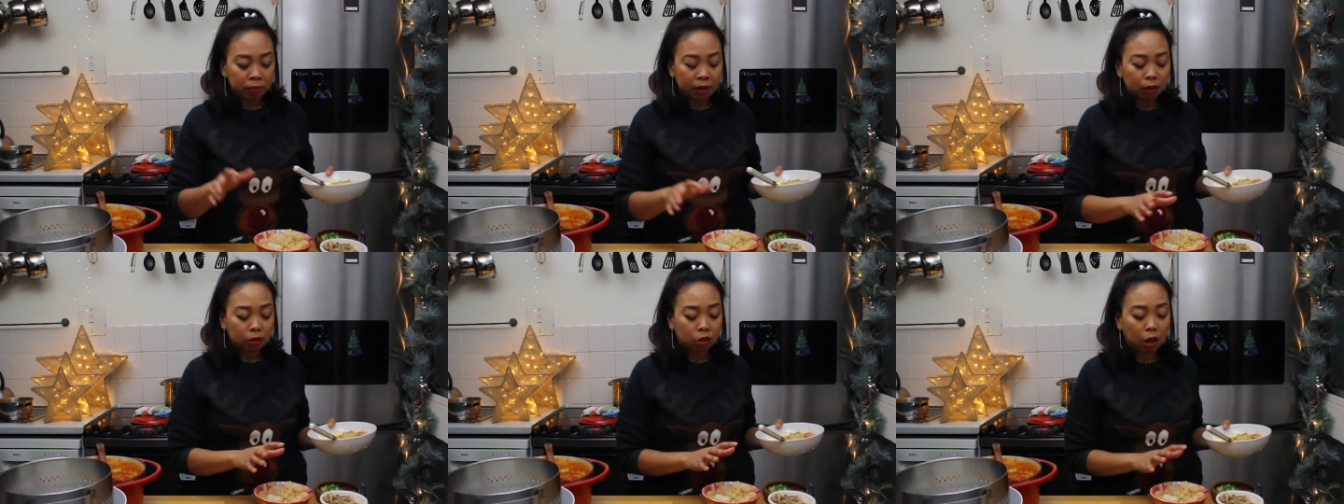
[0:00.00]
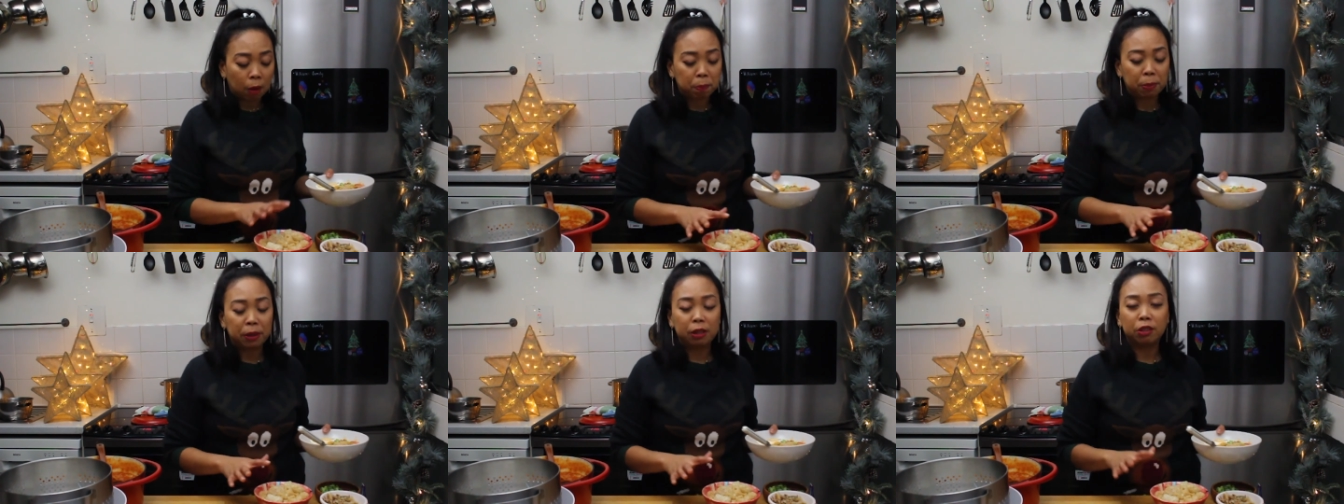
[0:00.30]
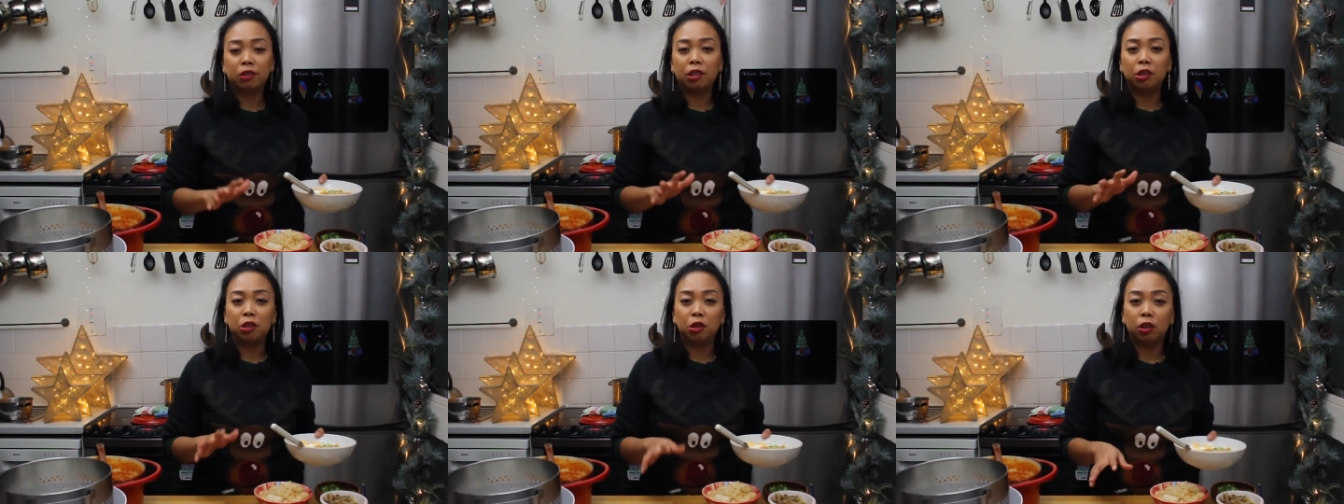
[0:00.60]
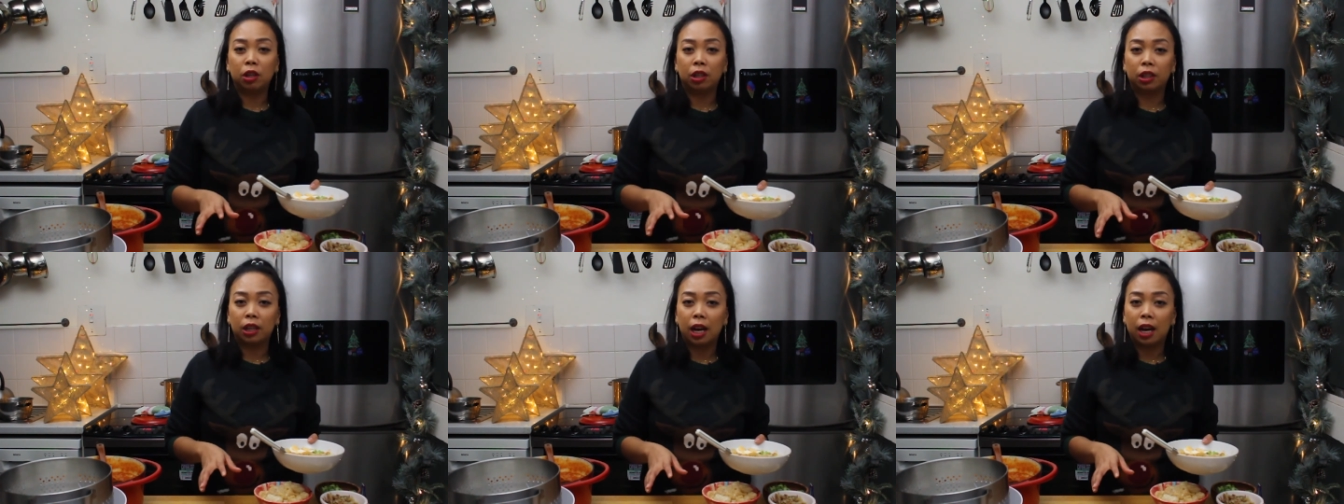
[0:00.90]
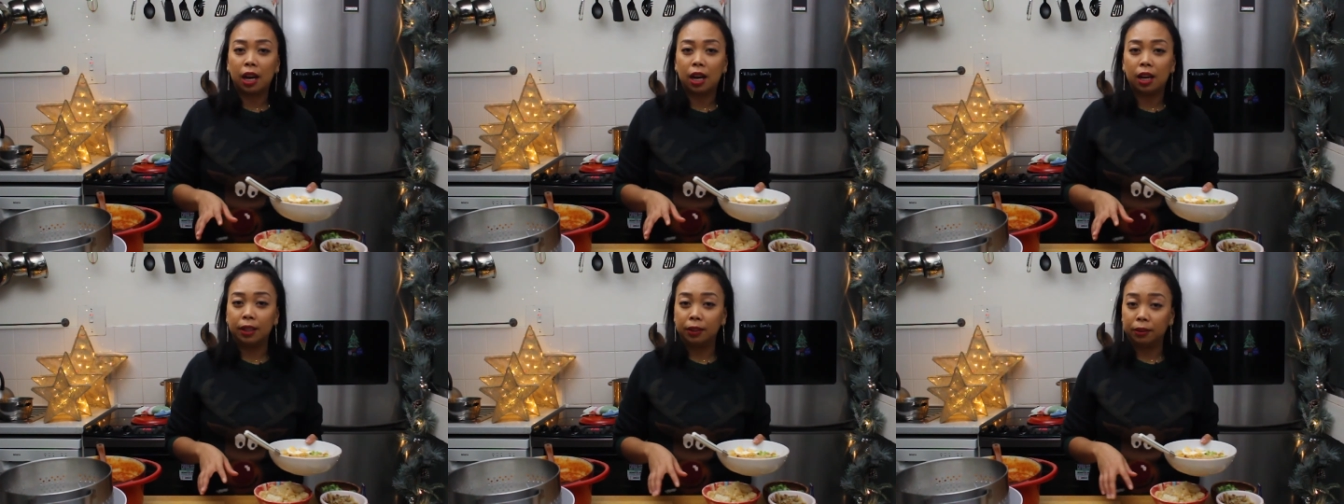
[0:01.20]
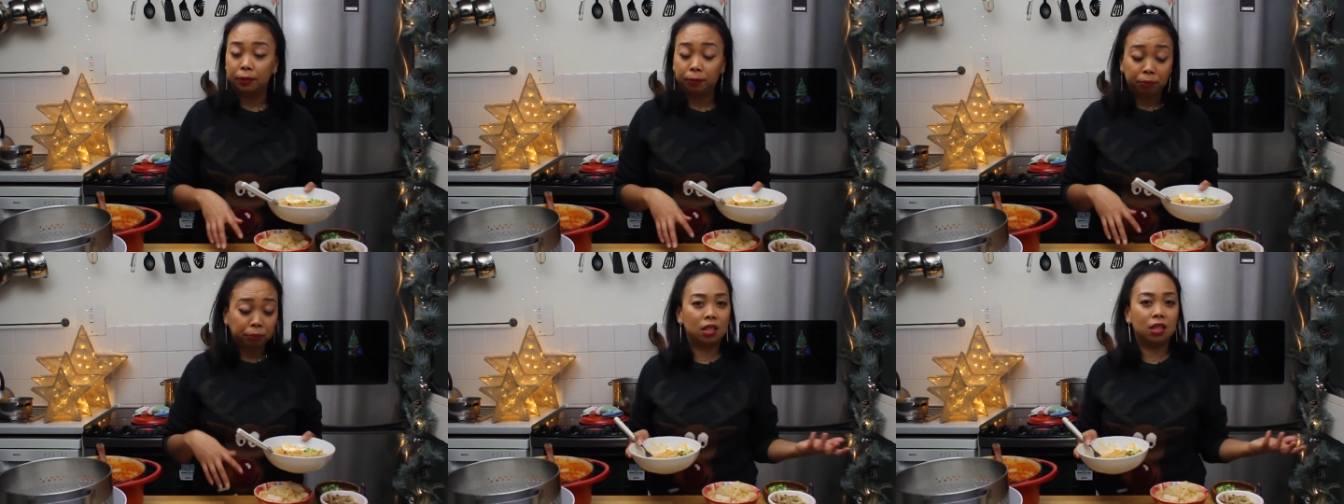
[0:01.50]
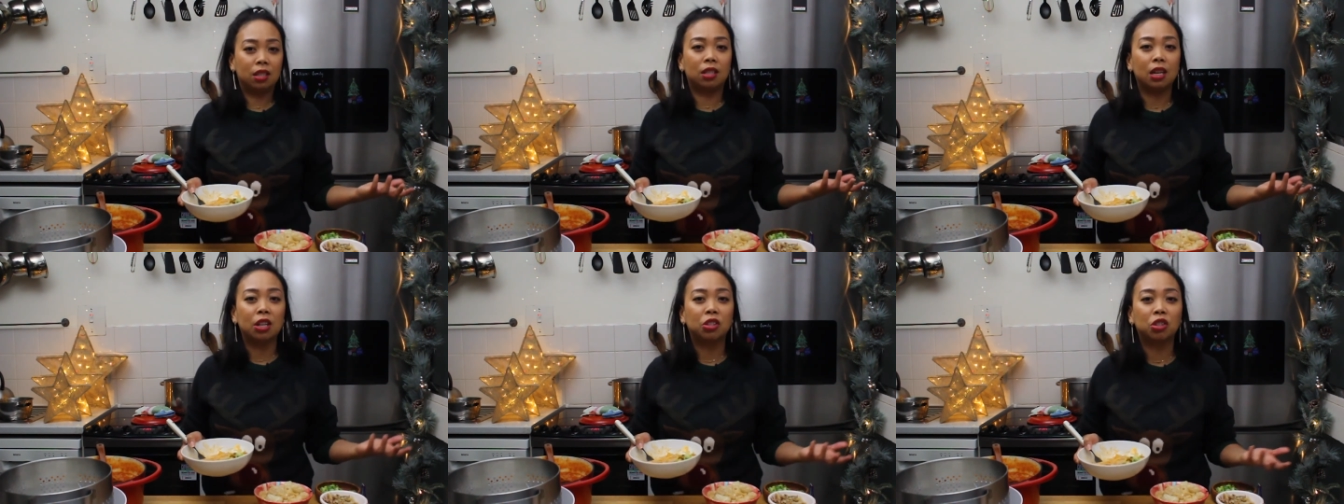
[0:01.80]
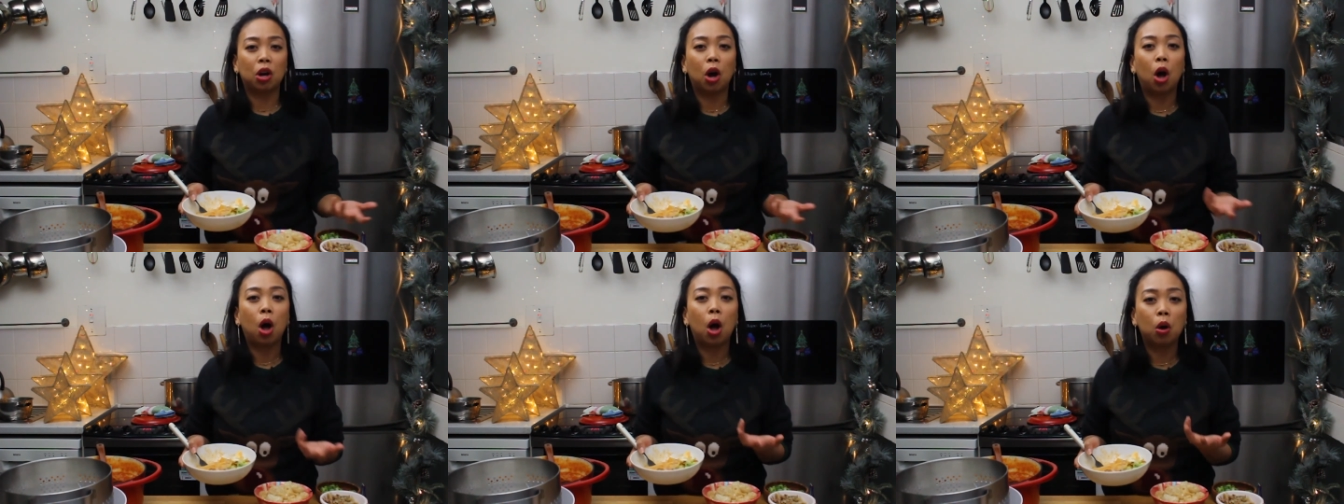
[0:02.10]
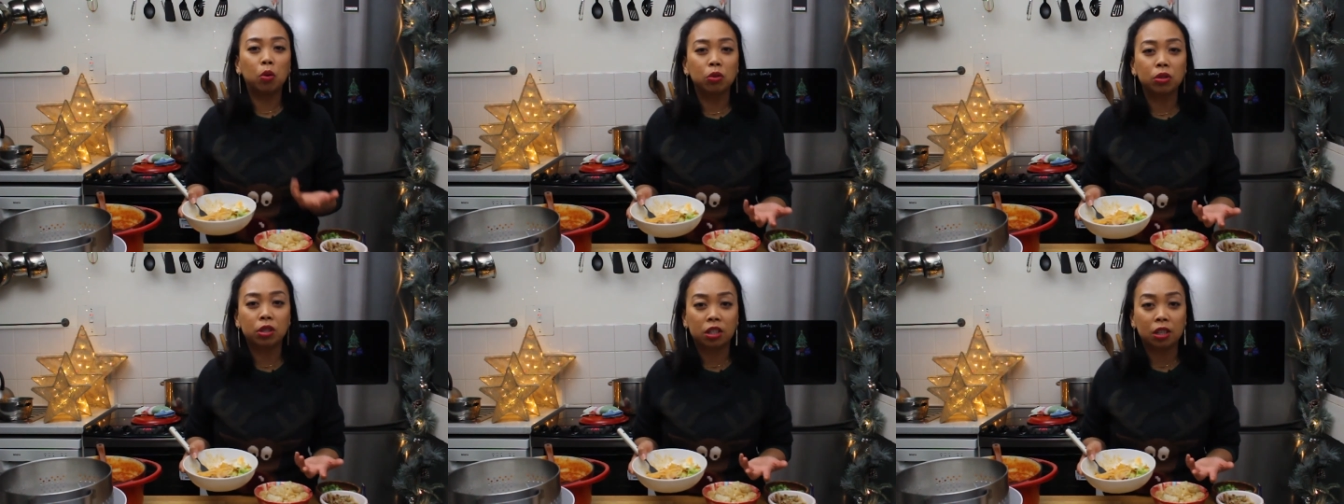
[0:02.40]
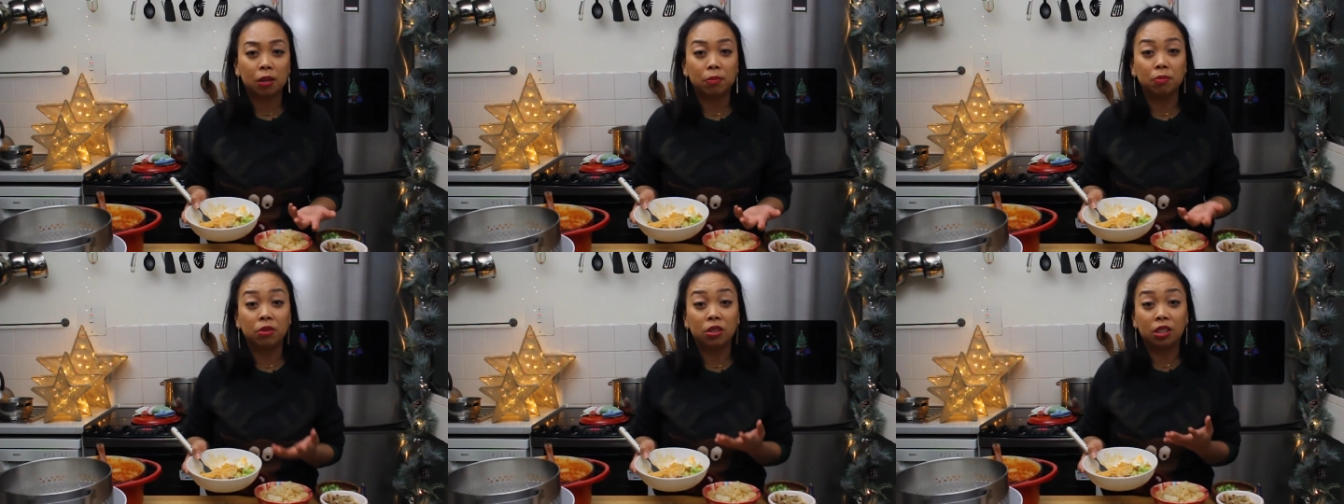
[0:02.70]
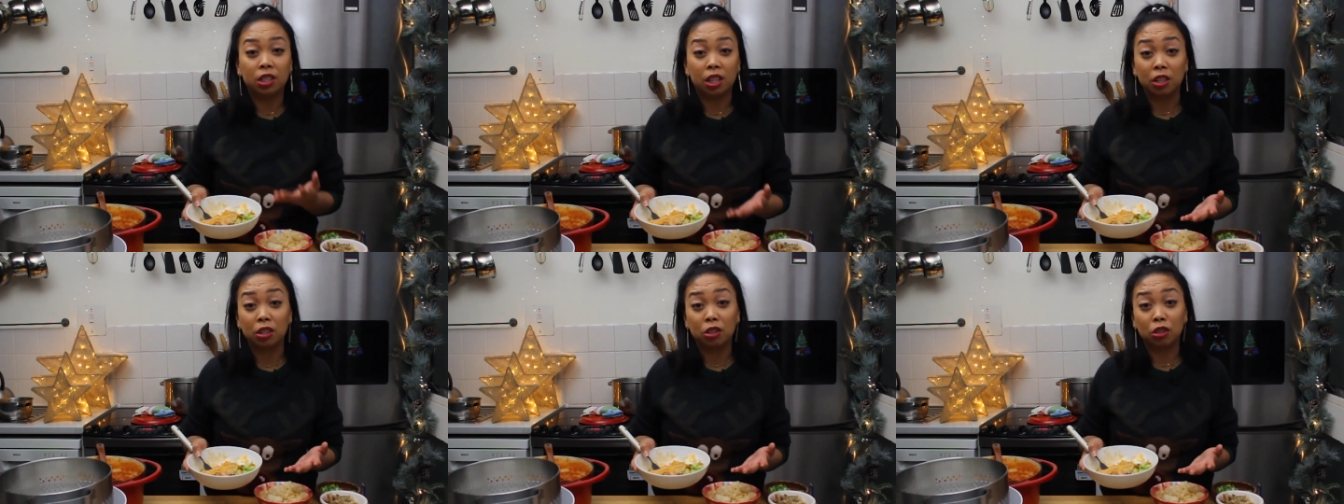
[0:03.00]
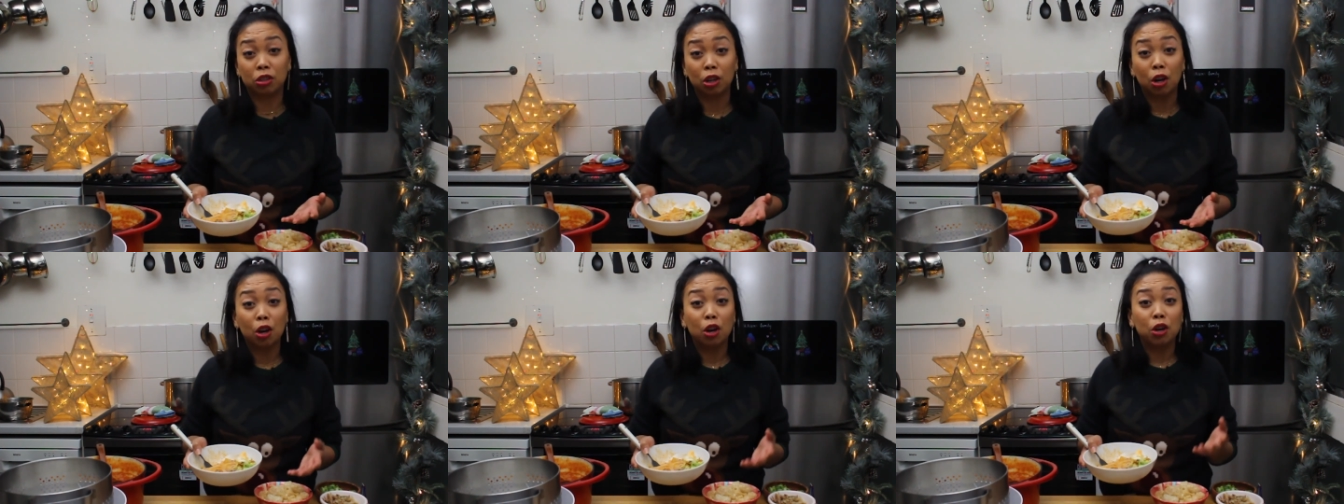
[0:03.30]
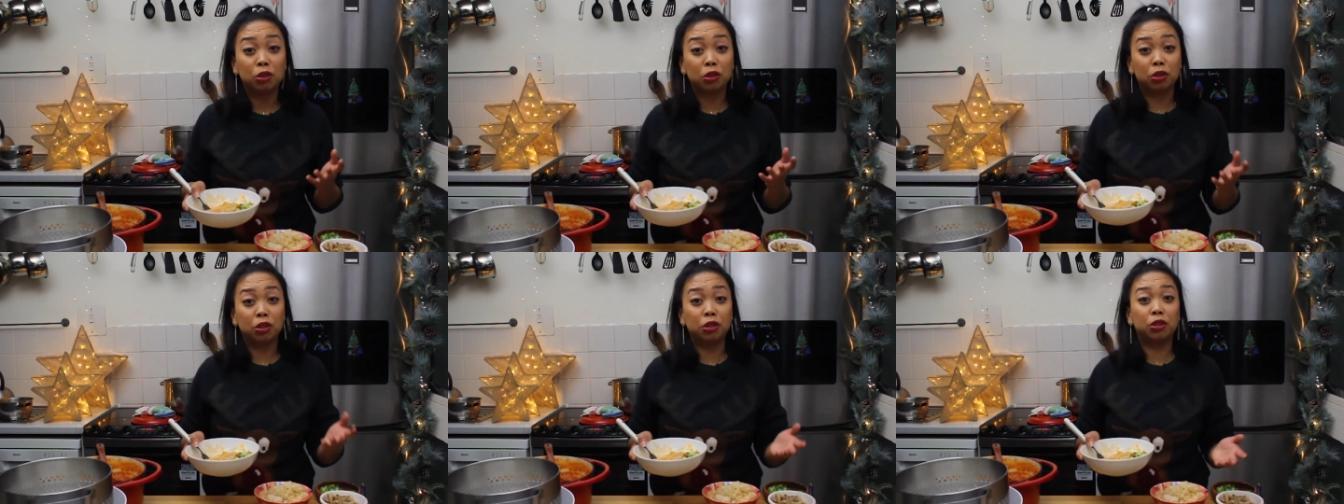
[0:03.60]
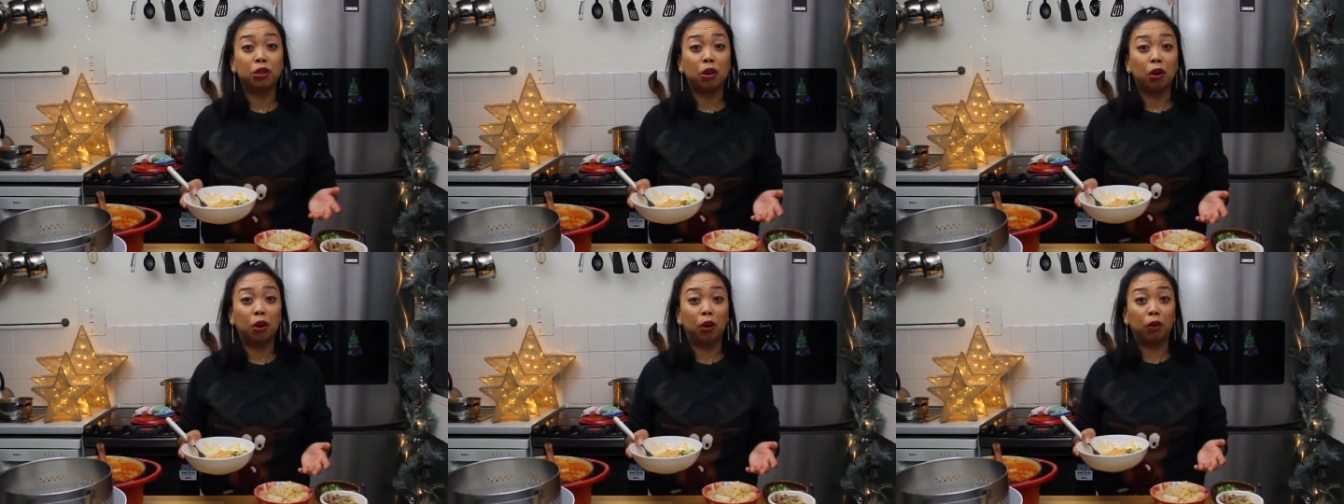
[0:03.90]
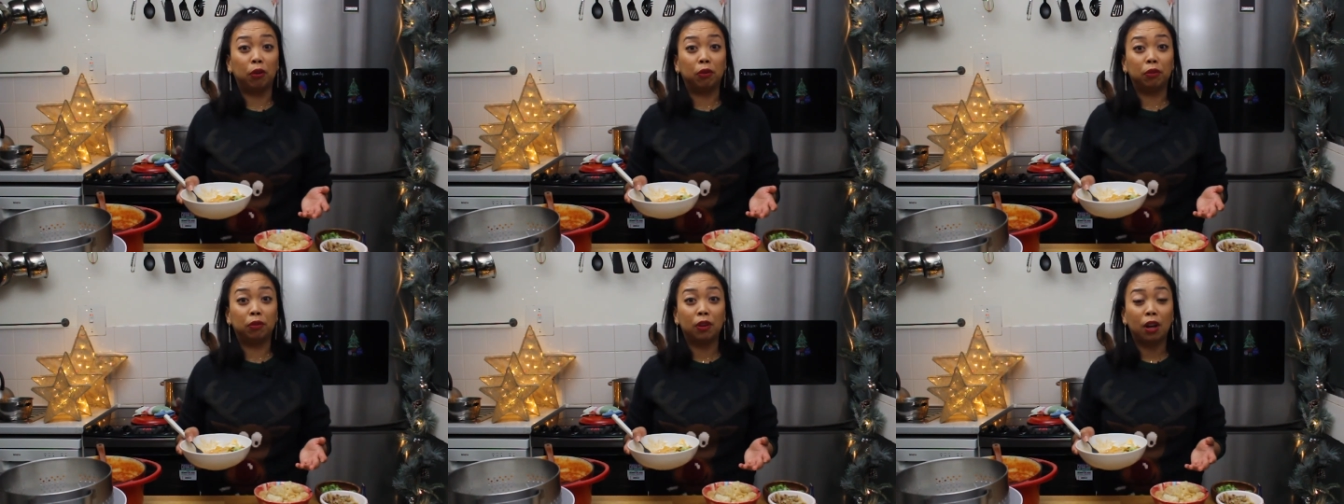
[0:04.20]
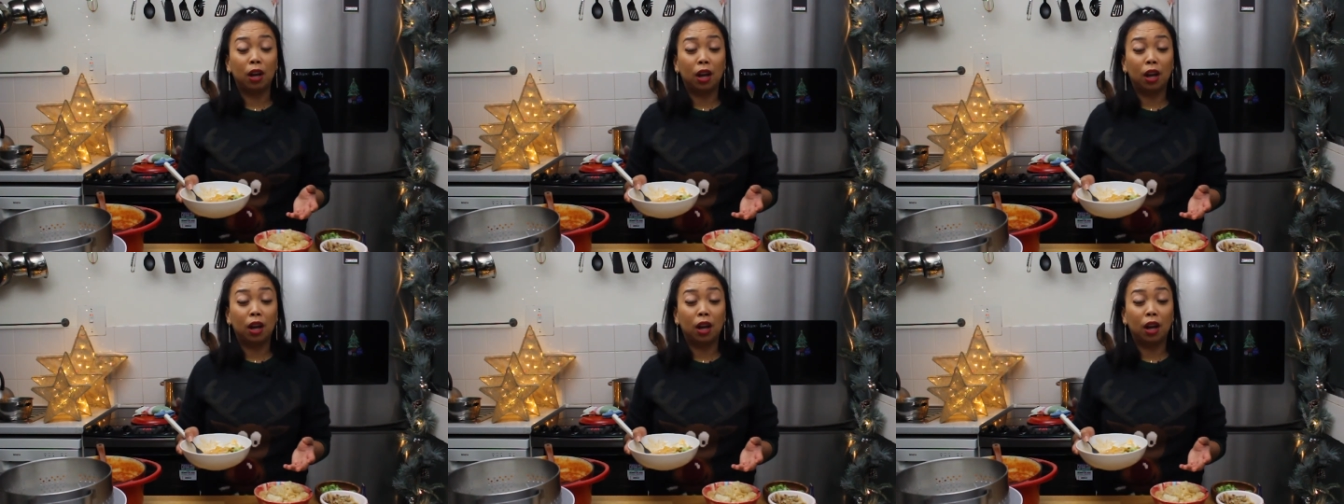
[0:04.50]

toppings that you can add. It's such a wholesome dish to serve,